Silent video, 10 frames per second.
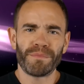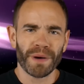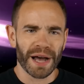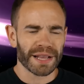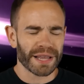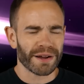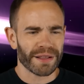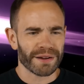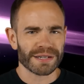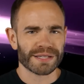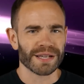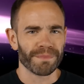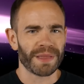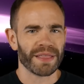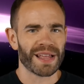But there, there is
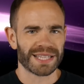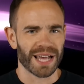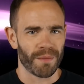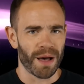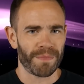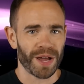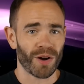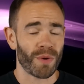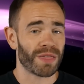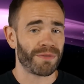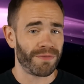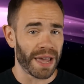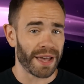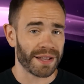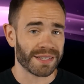something that's come up here with
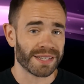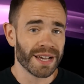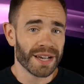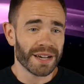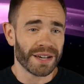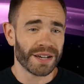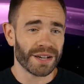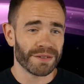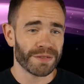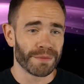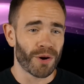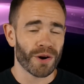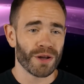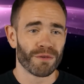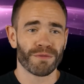fans uh, of the
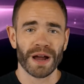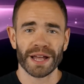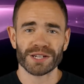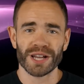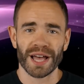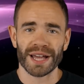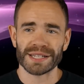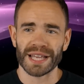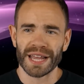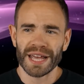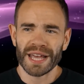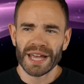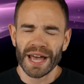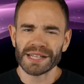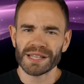Mario franchise that
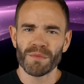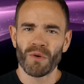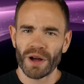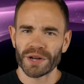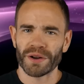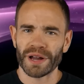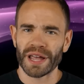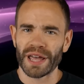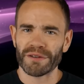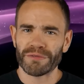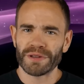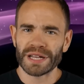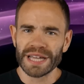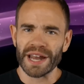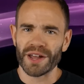has them wondering if
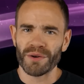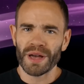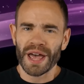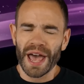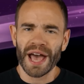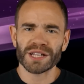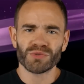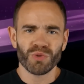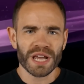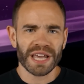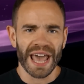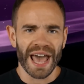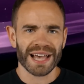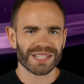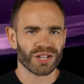Nintendo has
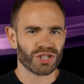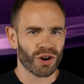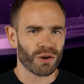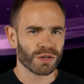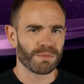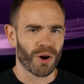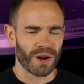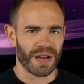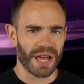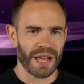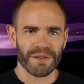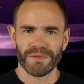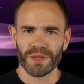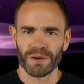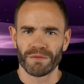recast Charles Martinet
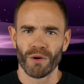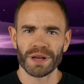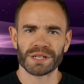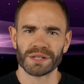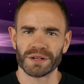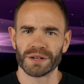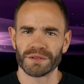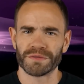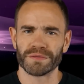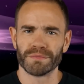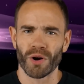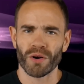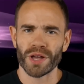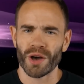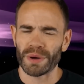for the voice of
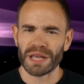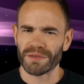Mario and